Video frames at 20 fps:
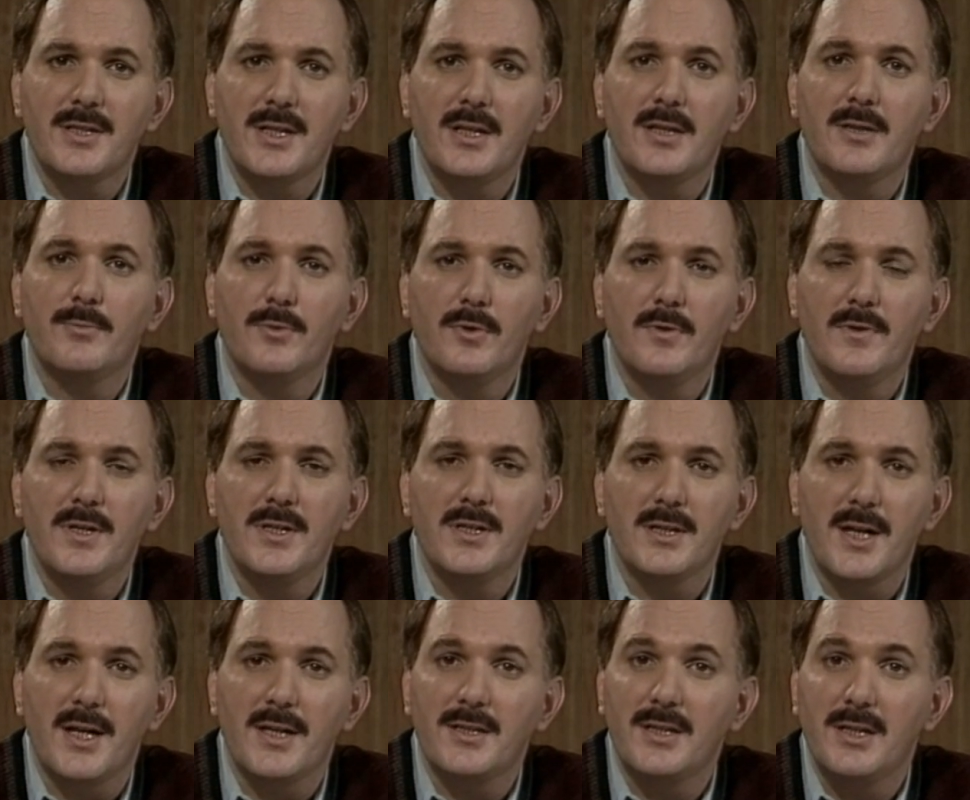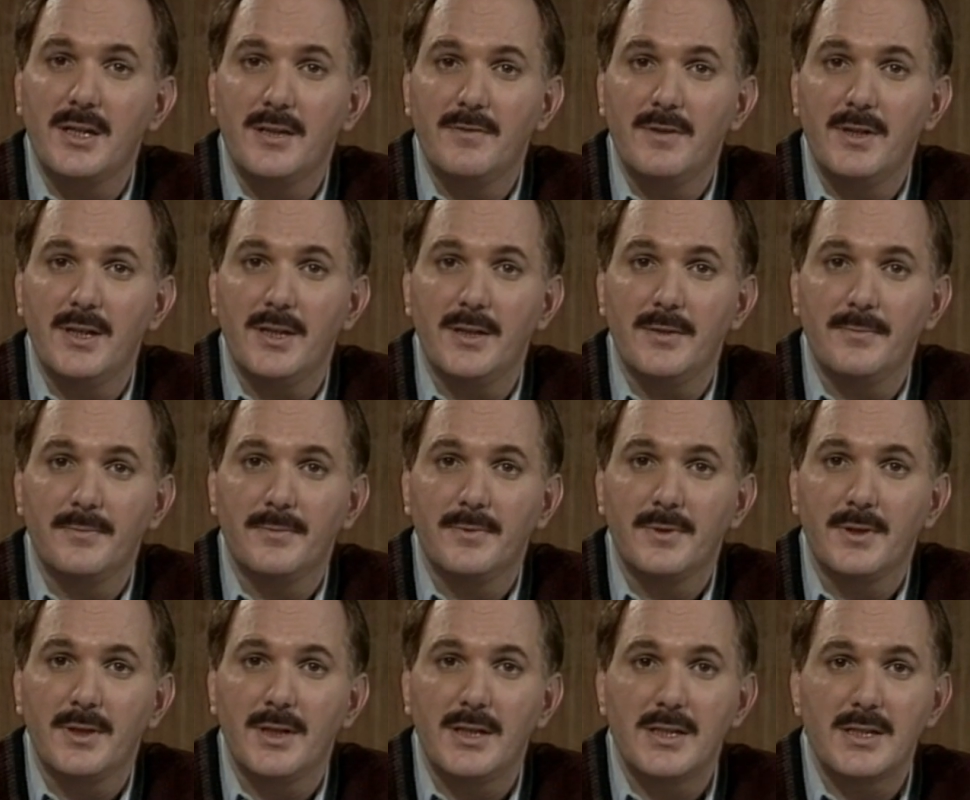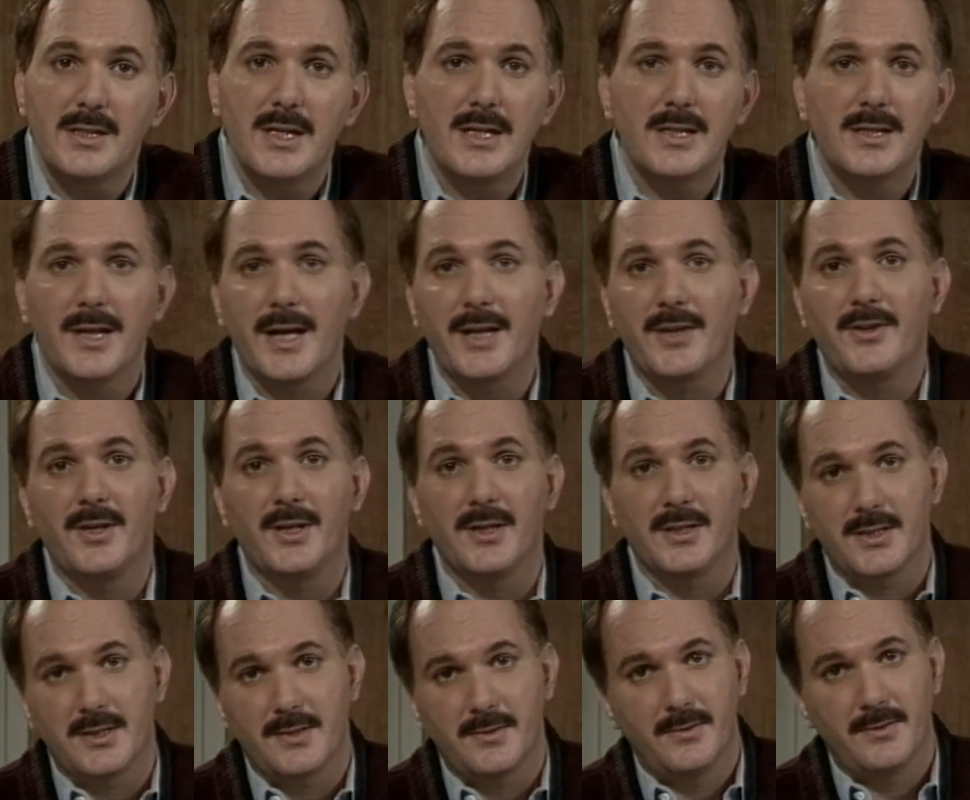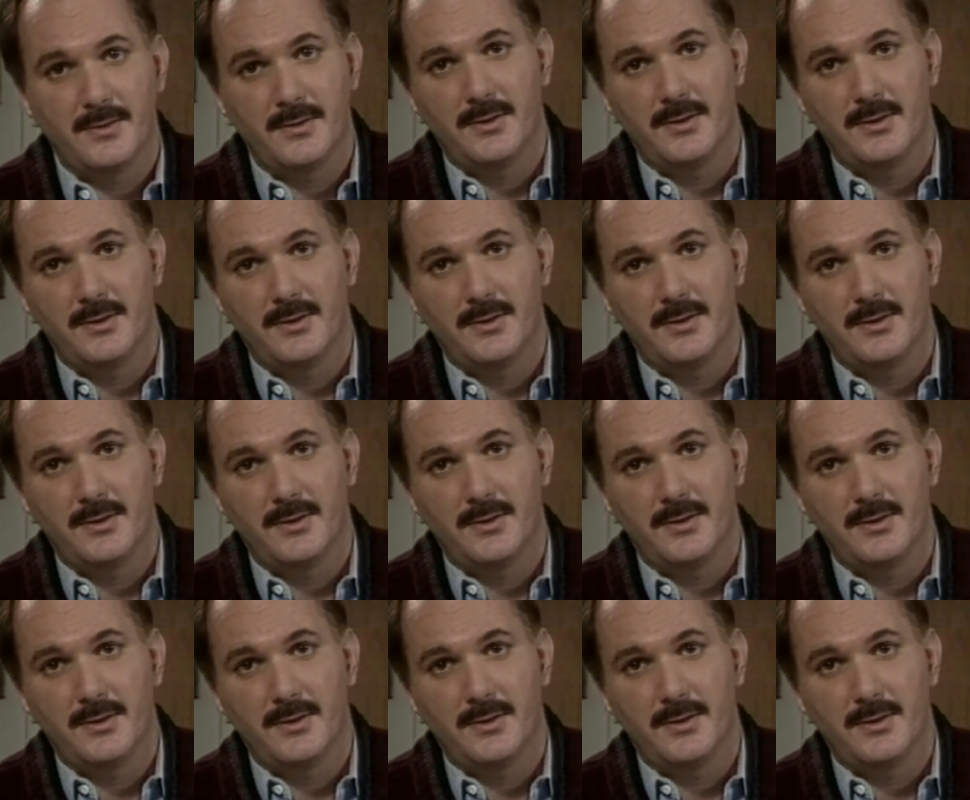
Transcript: see in the movies and on TV in scenes like this.